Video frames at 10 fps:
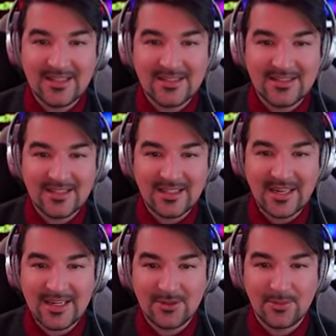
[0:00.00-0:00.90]
this is like an
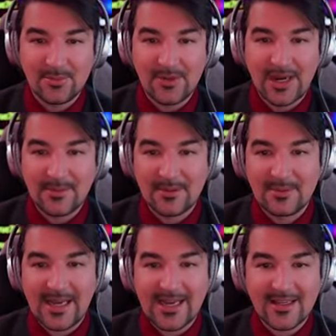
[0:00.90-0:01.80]
actual prop on the
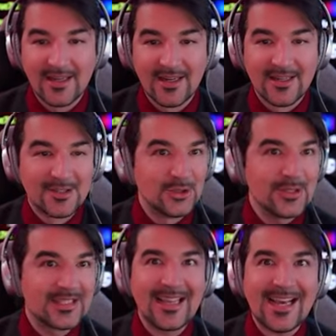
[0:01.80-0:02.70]
back. Did you
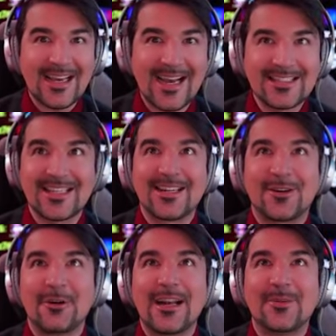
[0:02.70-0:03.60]
see that guy's
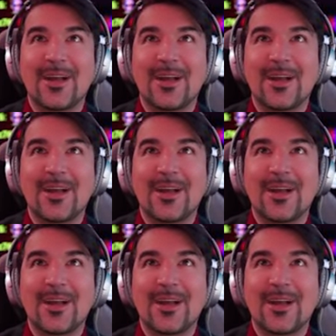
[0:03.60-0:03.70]
incredible